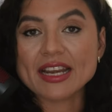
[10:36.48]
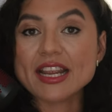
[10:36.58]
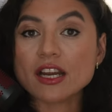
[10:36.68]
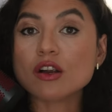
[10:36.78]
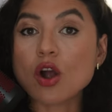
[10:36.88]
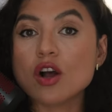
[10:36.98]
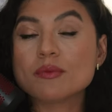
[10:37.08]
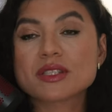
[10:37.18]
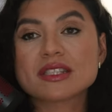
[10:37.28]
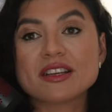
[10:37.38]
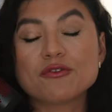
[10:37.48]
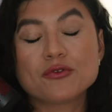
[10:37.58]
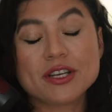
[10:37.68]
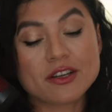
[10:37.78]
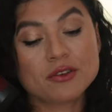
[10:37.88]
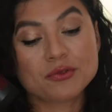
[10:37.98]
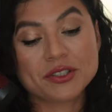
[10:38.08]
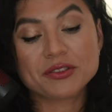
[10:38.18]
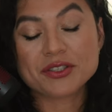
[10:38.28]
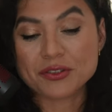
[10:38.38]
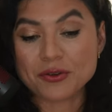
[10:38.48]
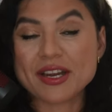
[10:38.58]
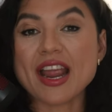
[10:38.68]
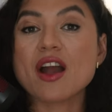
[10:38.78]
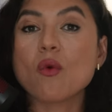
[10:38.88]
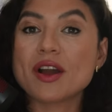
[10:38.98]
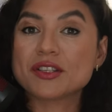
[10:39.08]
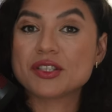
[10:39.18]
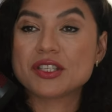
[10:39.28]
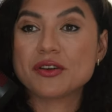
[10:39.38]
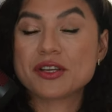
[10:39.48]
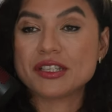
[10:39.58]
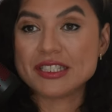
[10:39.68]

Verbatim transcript: And here comes the real story I want to tell you